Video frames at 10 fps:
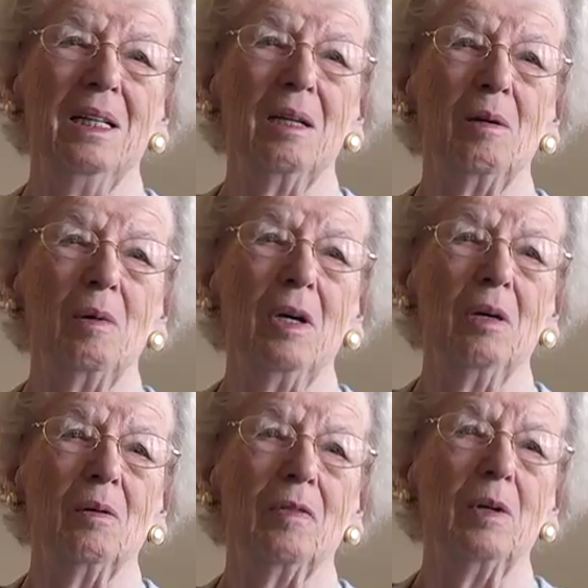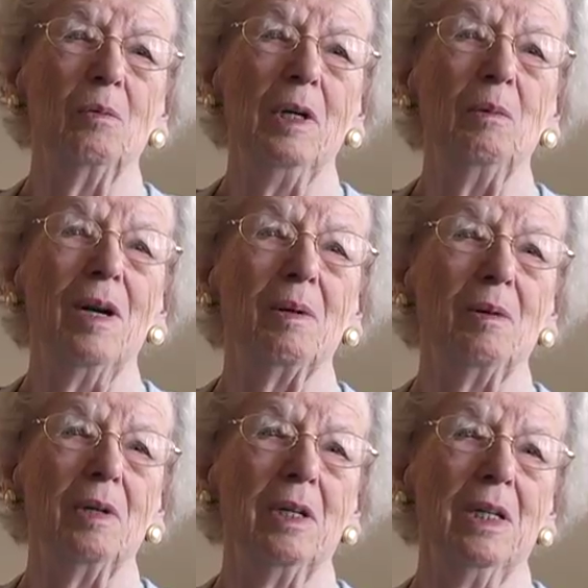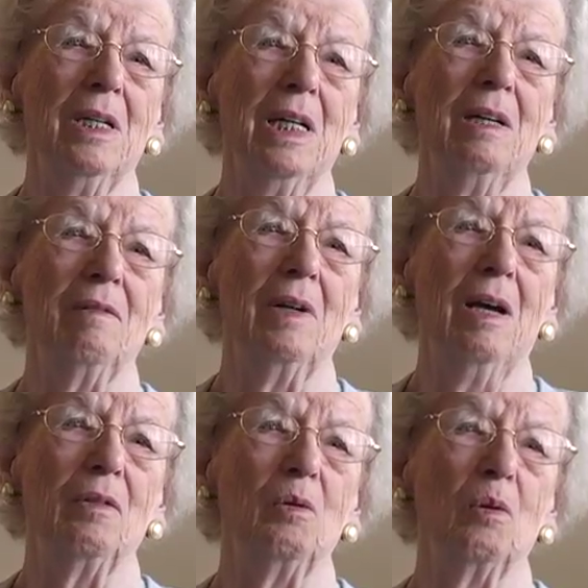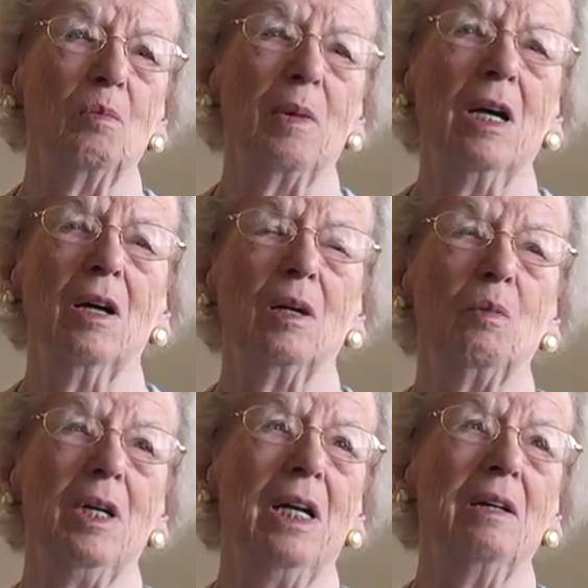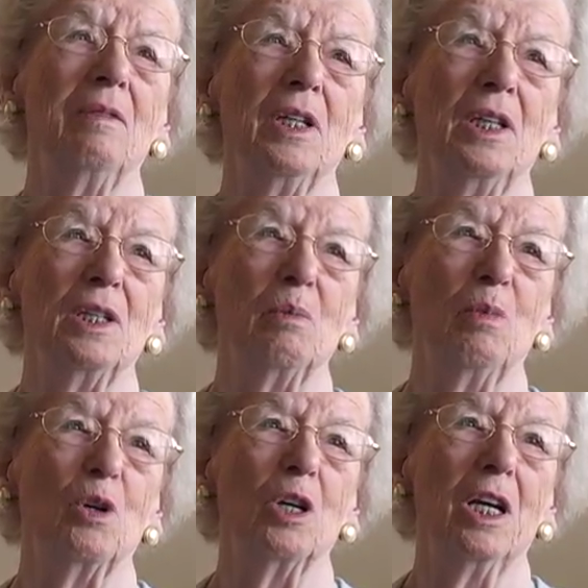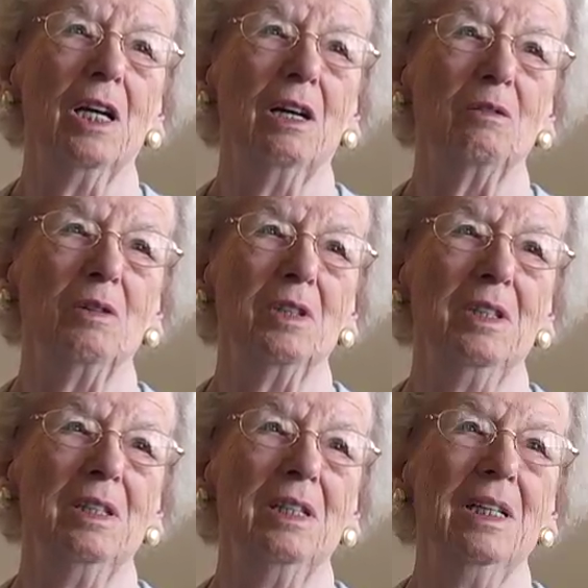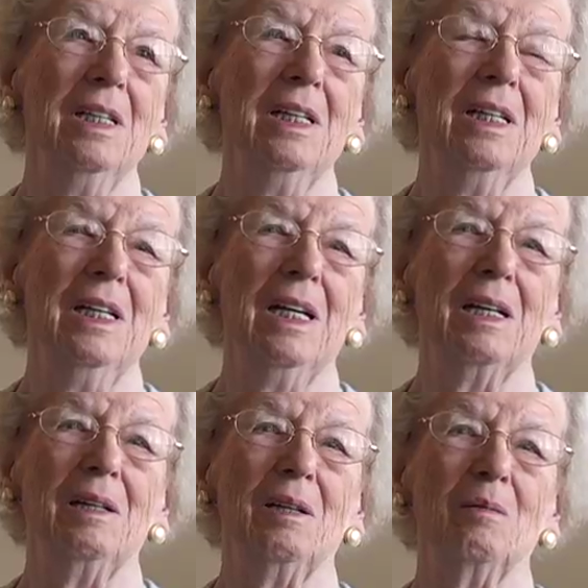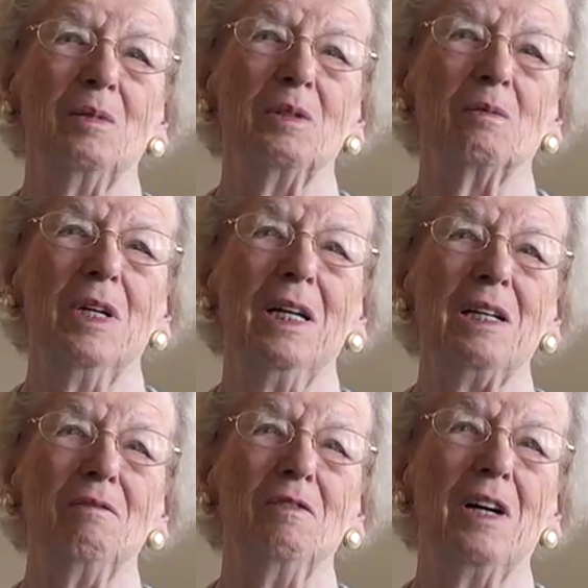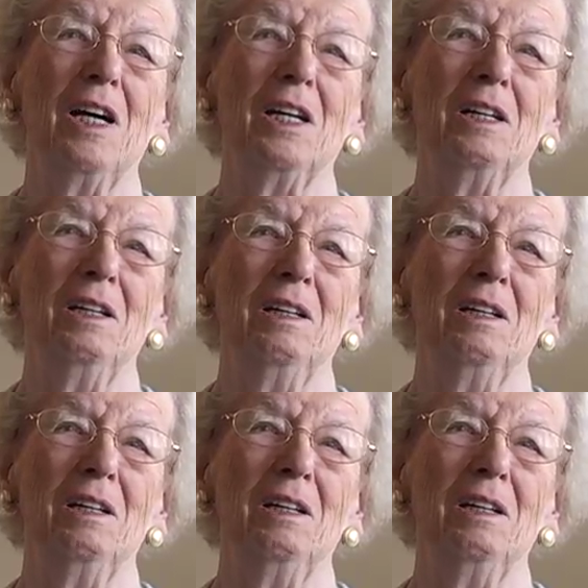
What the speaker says: And we went and lived, after we were married, we lived in this boarding house. And it was really fun.